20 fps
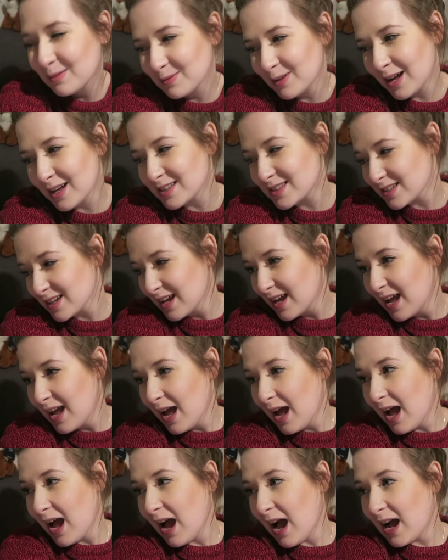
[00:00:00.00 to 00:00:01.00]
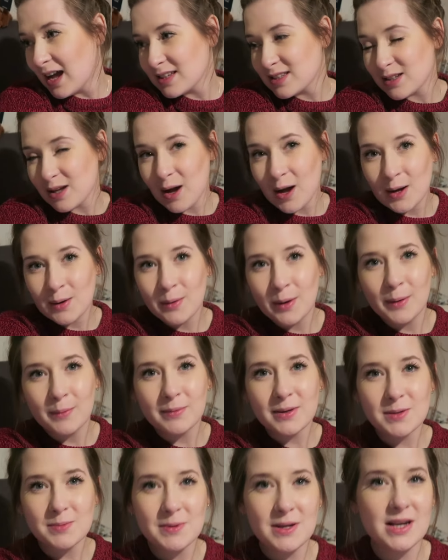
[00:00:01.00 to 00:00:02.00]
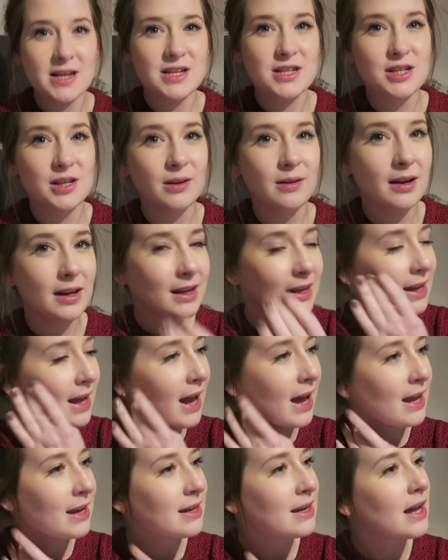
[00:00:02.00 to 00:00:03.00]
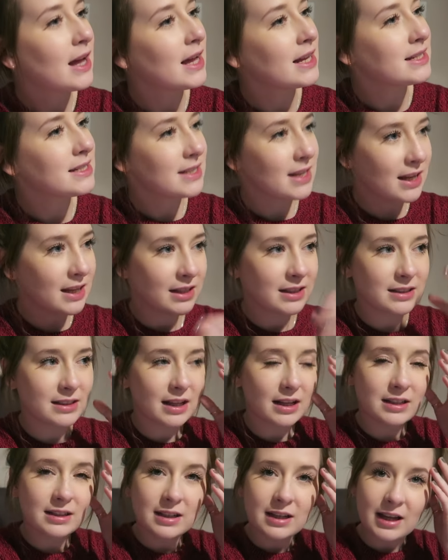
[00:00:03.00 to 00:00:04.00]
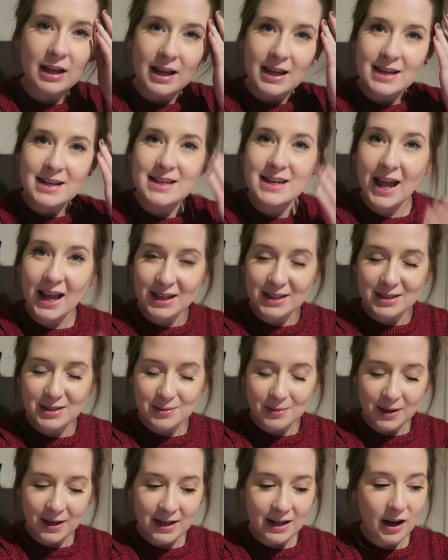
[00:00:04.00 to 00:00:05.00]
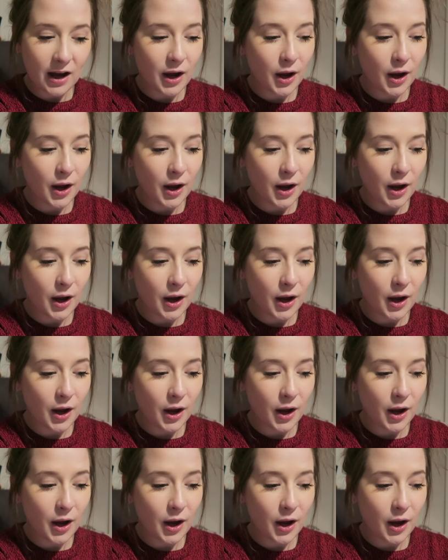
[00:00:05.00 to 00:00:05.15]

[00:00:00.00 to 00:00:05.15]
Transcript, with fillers: but as I won't be speaking to you again until next week.